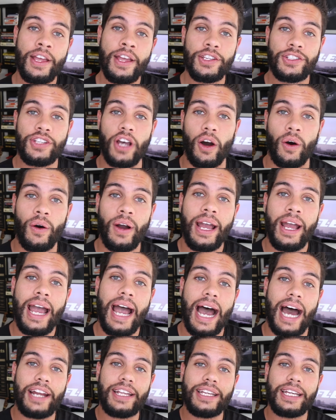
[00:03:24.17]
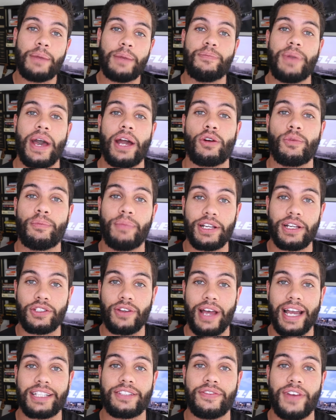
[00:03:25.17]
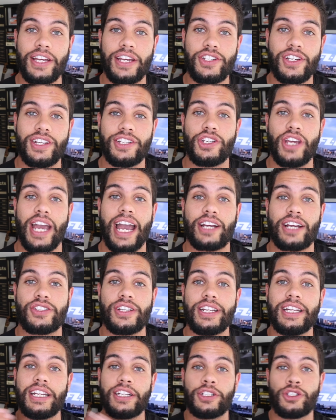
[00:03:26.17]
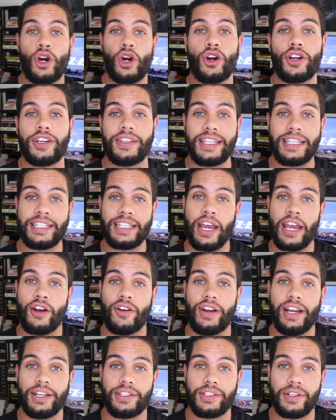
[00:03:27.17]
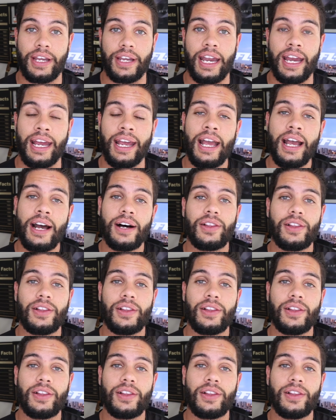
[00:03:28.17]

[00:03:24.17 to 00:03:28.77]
So, how do you get better muscle activations? You actually need to target these areas, okay?